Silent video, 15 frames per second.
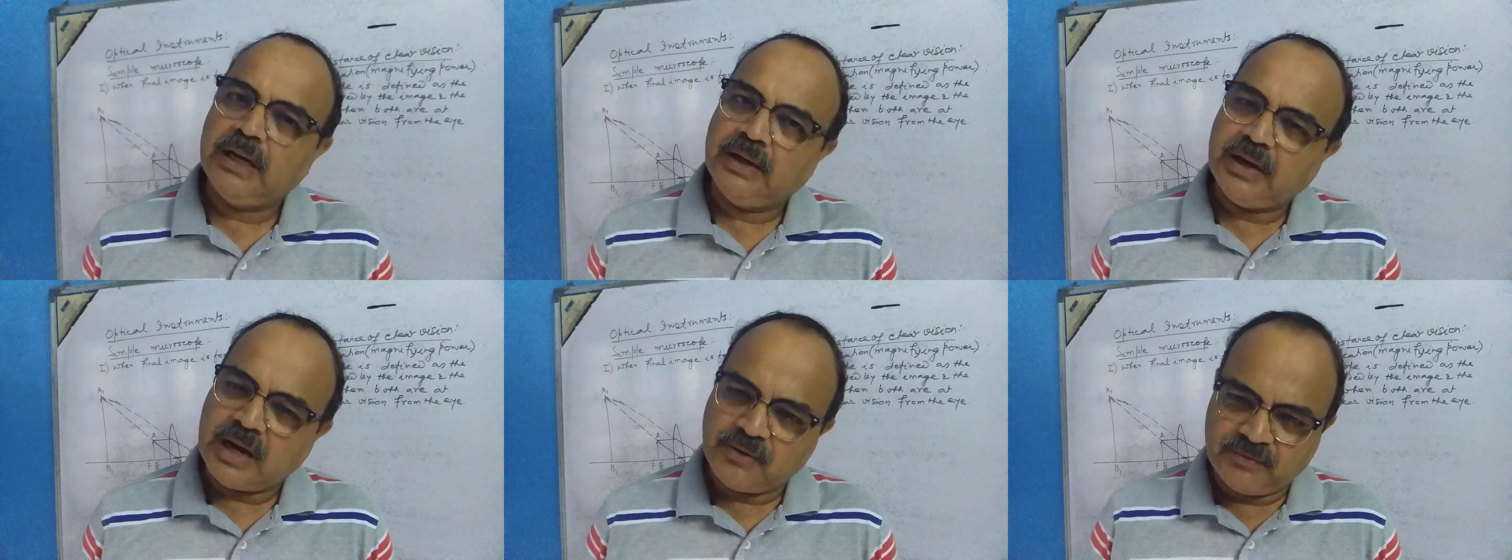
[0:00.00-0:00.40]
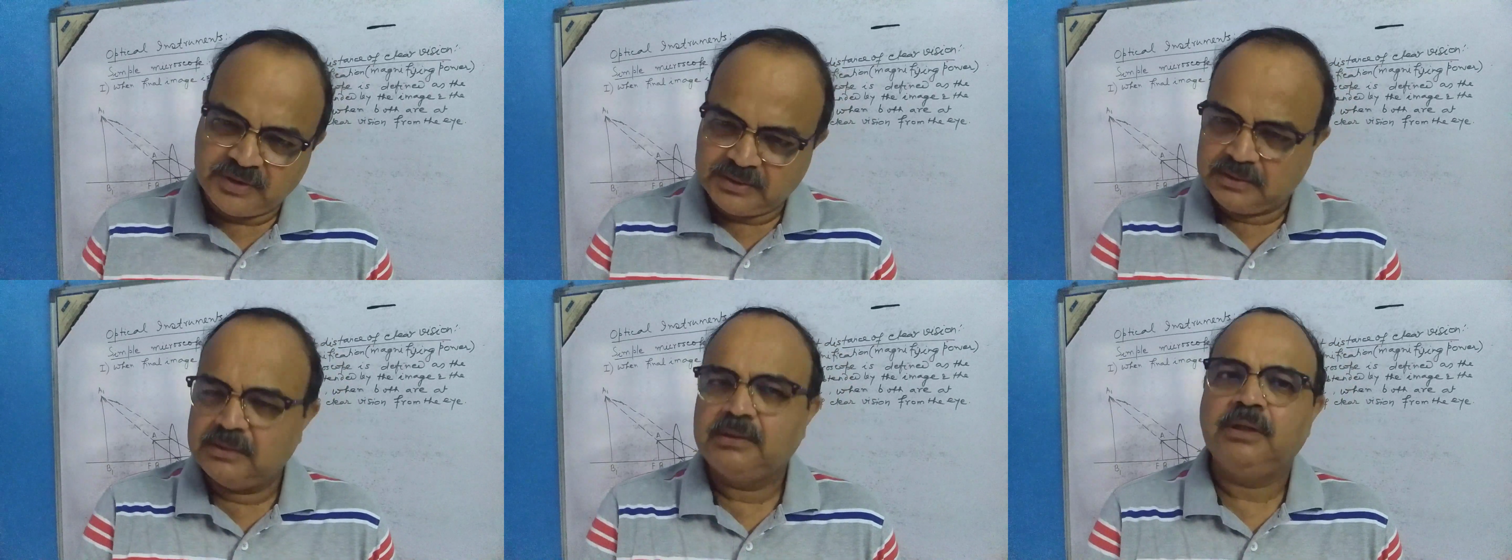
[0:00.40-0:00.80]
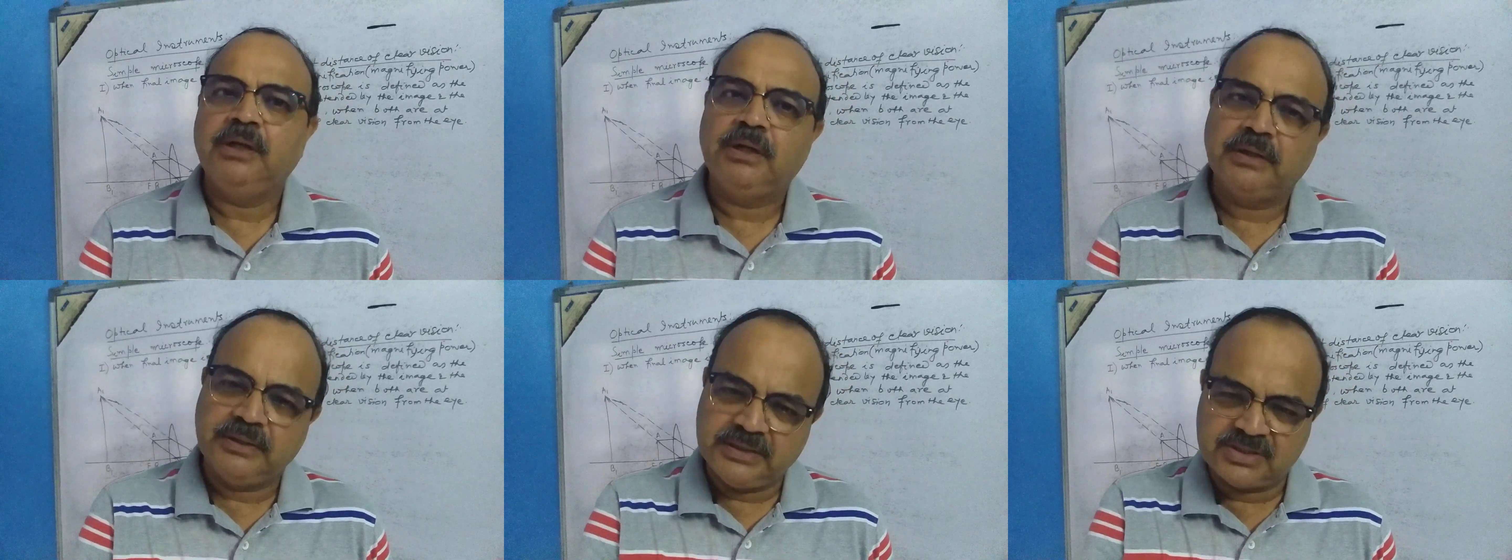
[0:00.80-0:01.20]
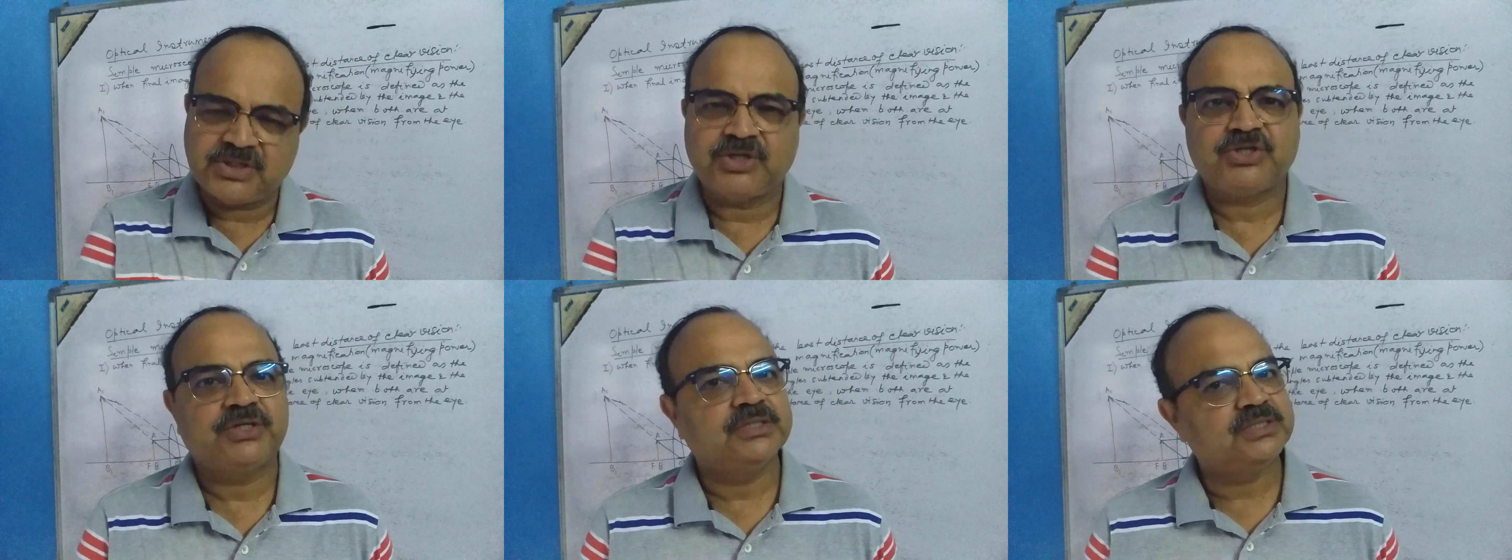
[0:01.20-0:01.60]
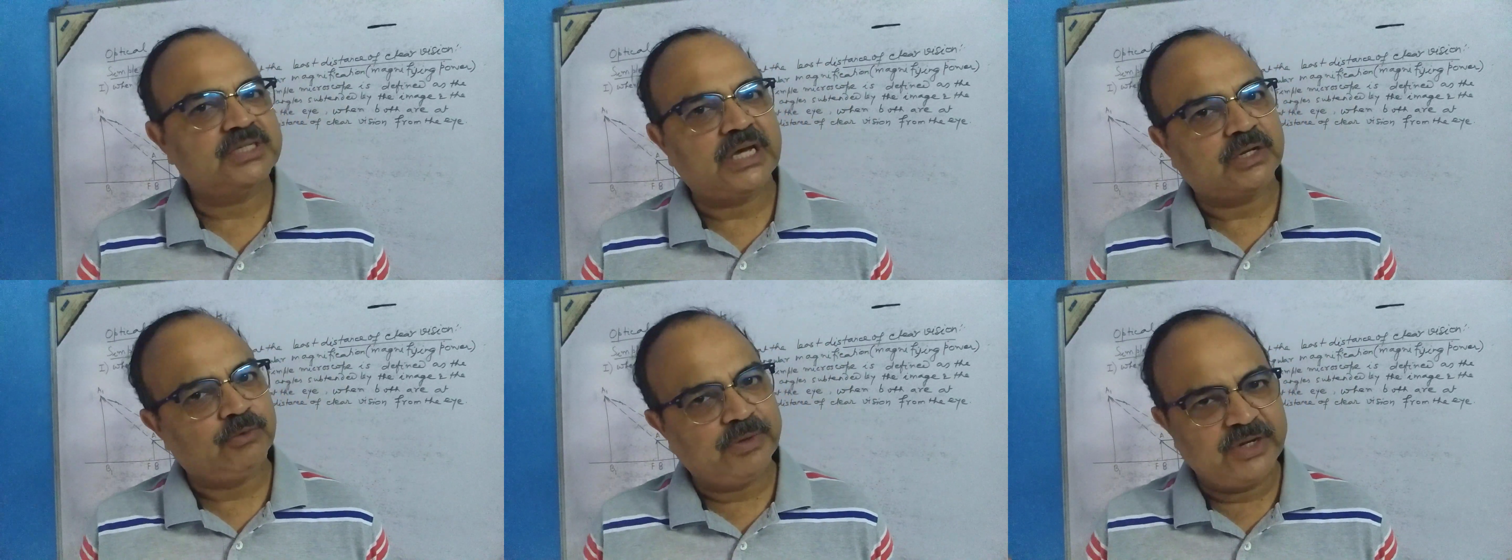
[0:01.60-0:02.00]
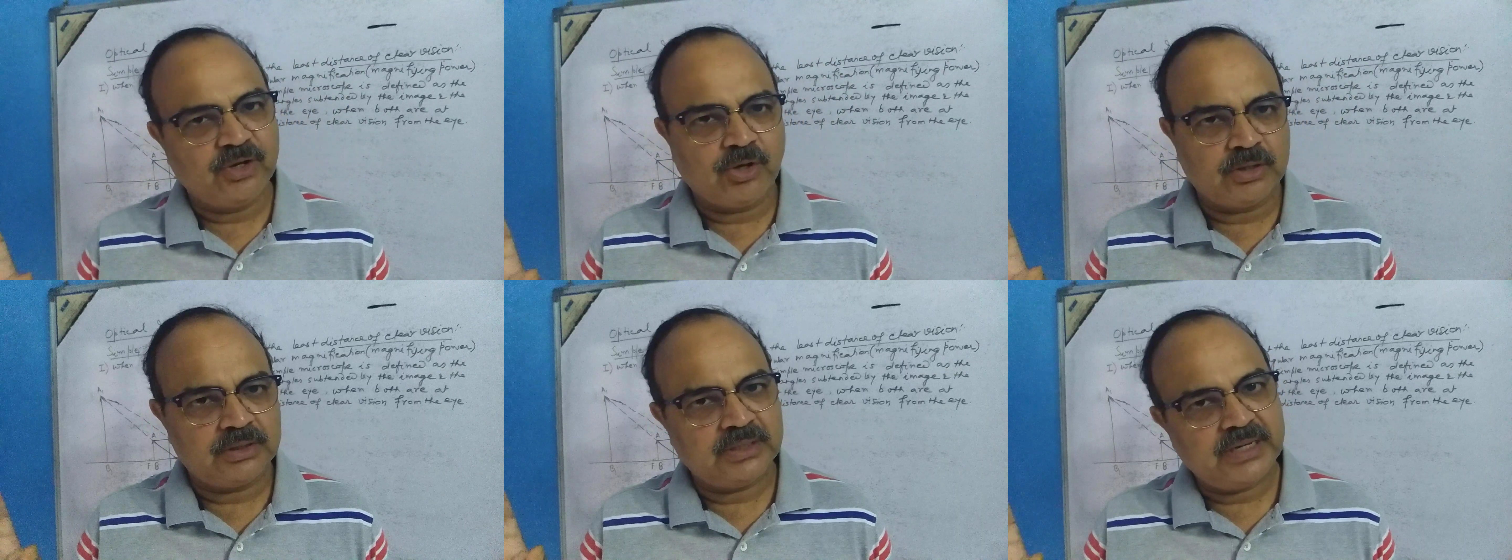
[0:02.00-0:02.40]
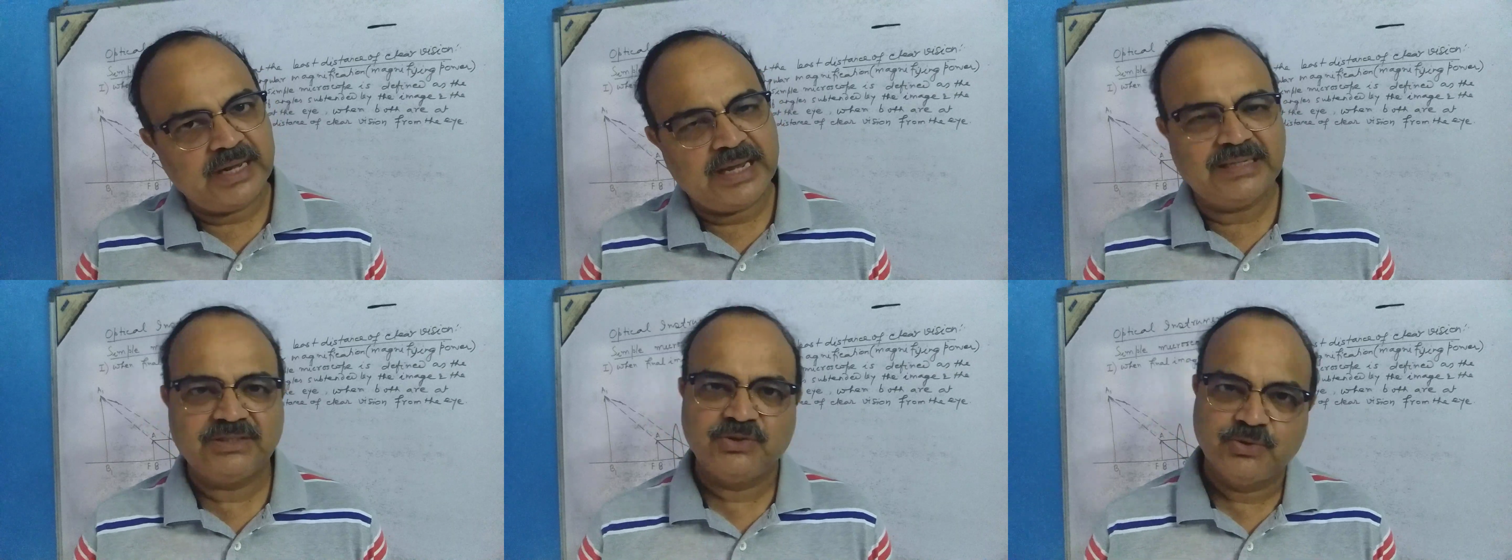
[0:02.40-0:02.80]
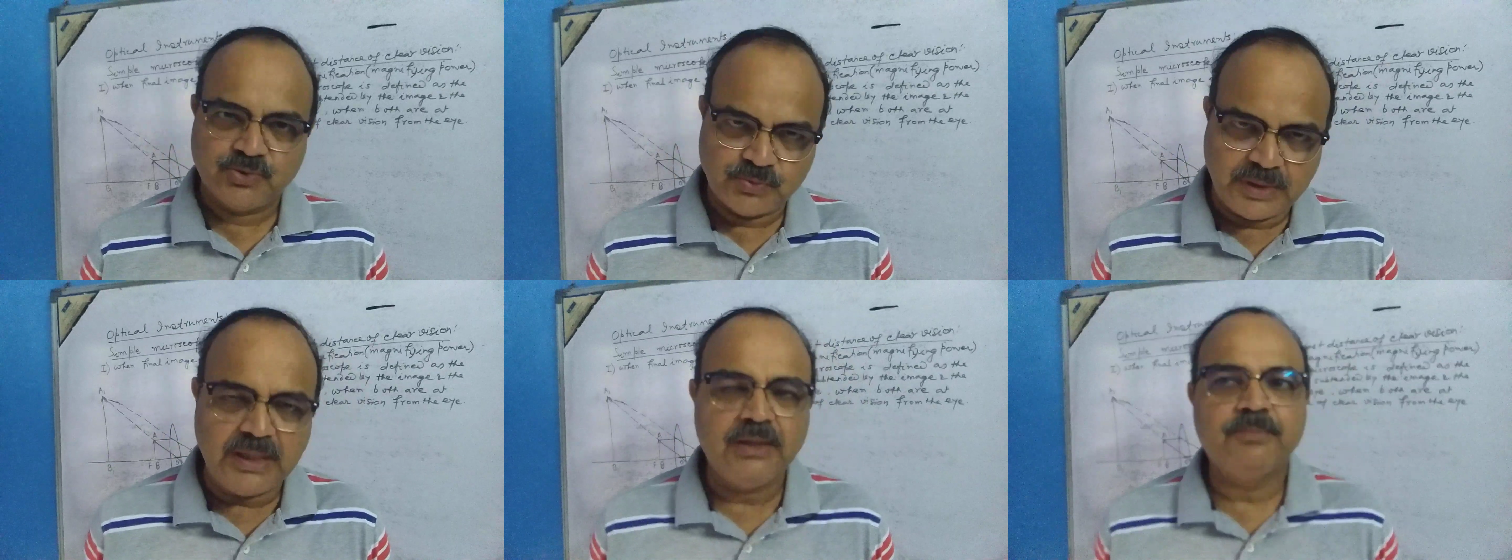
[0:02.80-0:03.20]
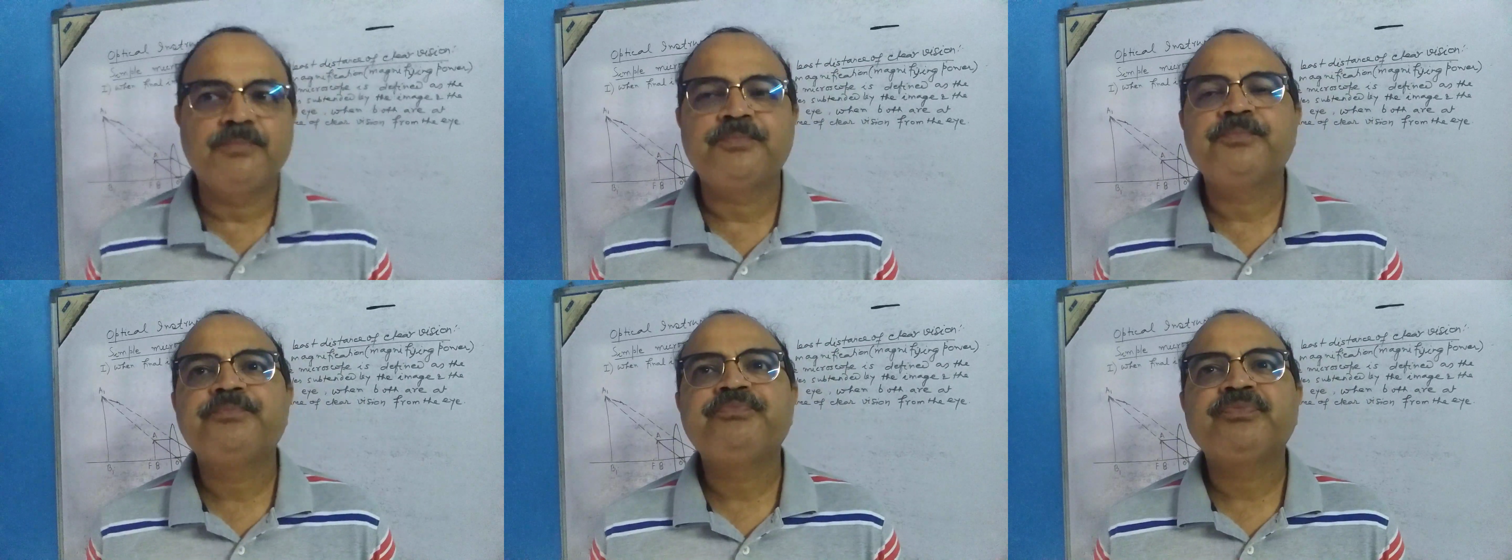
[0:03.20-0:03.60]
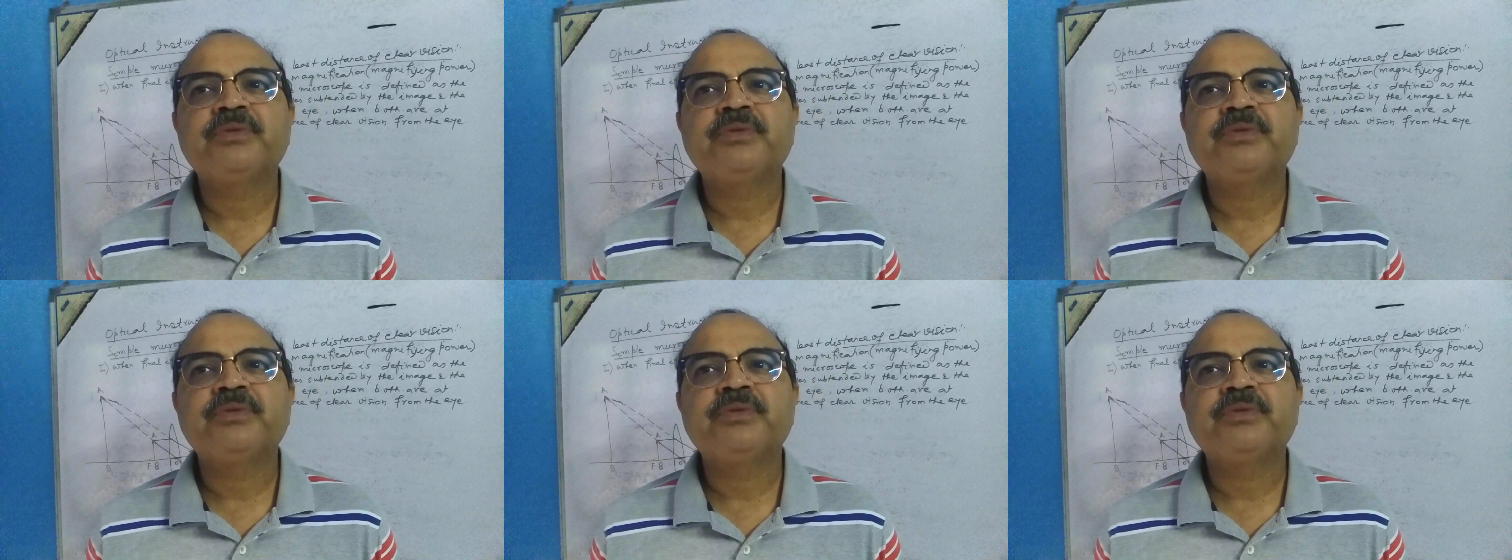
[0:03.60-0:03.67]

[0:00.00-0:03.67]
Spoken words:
Our discussions are going on as usual.